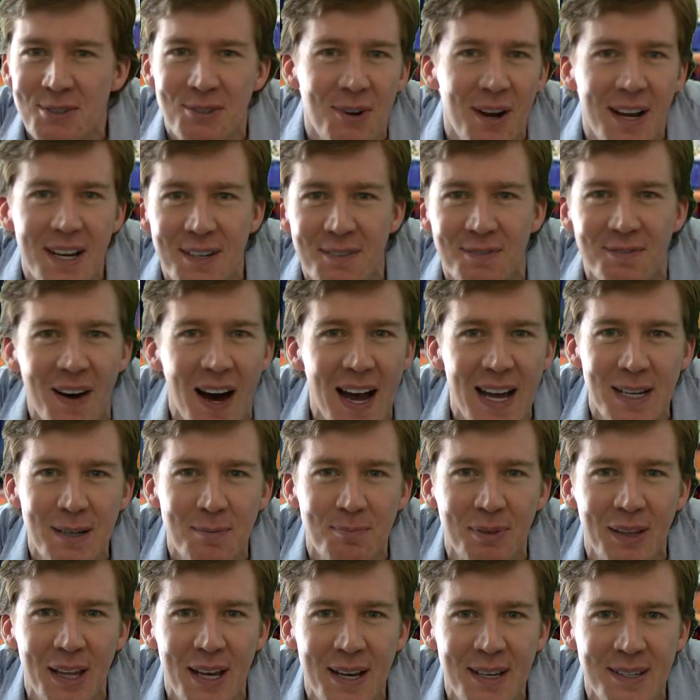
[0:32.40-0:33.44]
trying to find
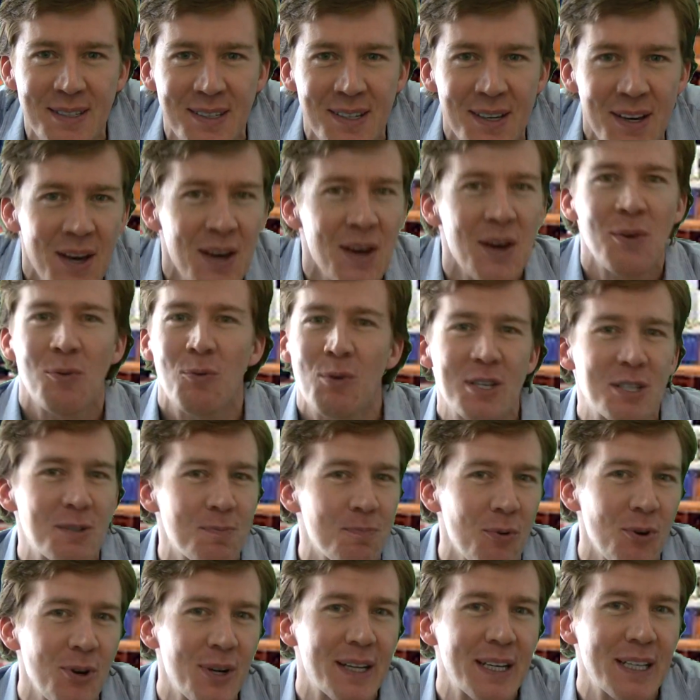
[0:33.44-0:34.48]
a place,
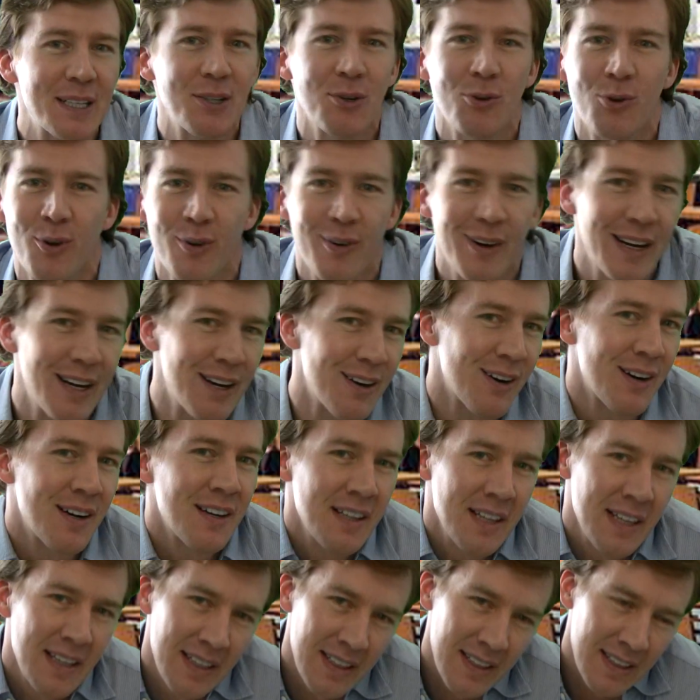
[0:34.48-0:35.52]
whispering into her ear.
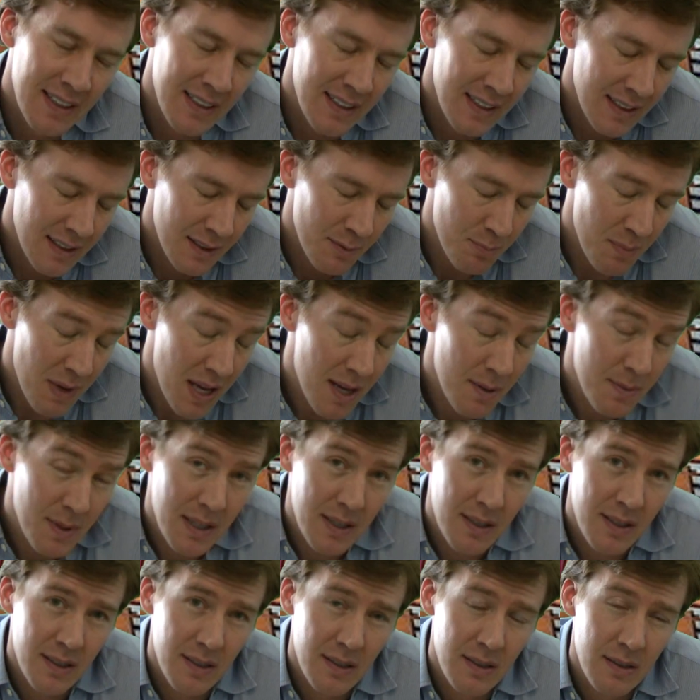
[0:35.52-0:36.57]

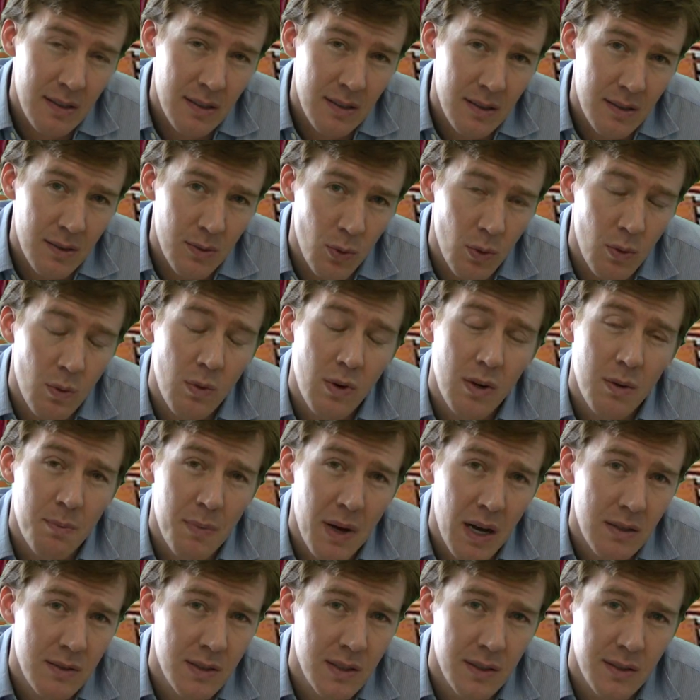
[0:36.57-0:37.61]
Baby, what we're
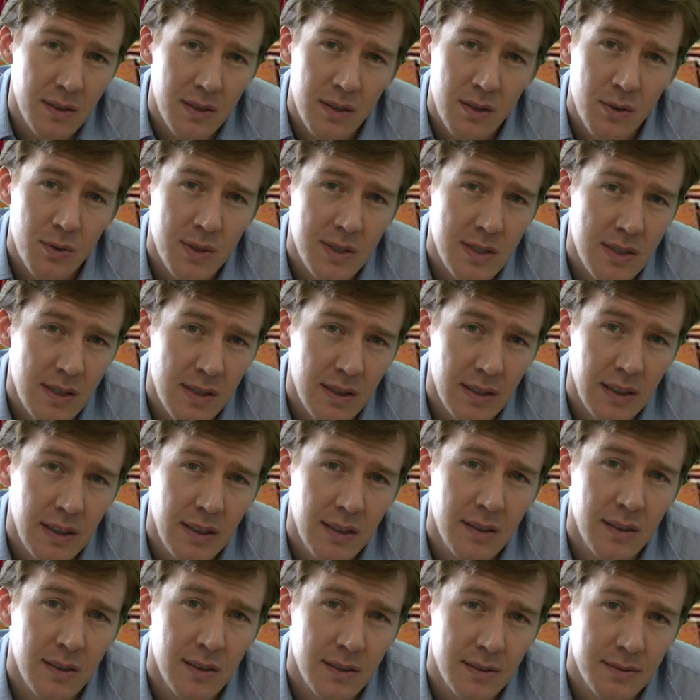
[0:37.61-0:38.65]
about to do is
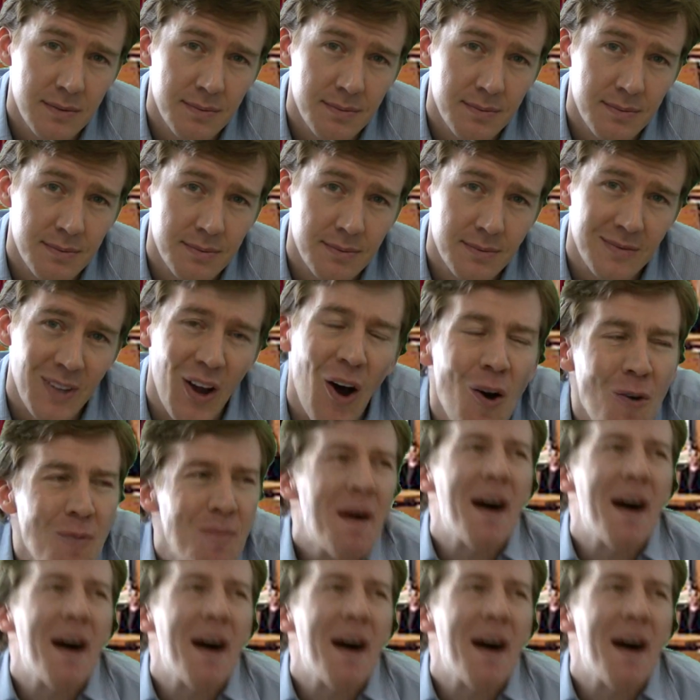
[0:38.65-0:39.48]
illegal. Oh